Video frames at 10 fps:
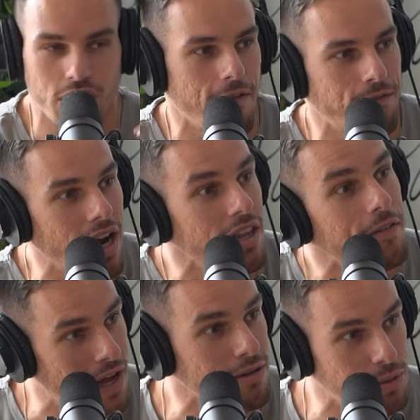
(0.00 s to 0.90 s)
And I finally
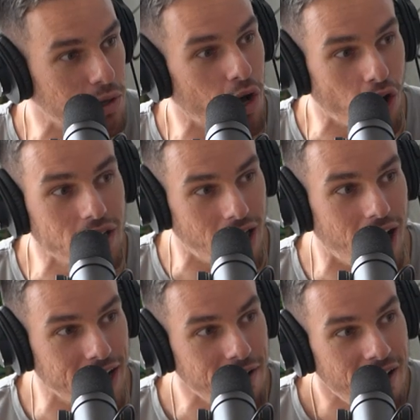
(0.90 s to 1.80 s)
found someone
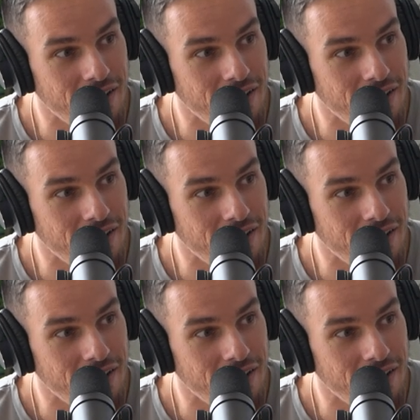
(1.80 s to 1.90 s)
online.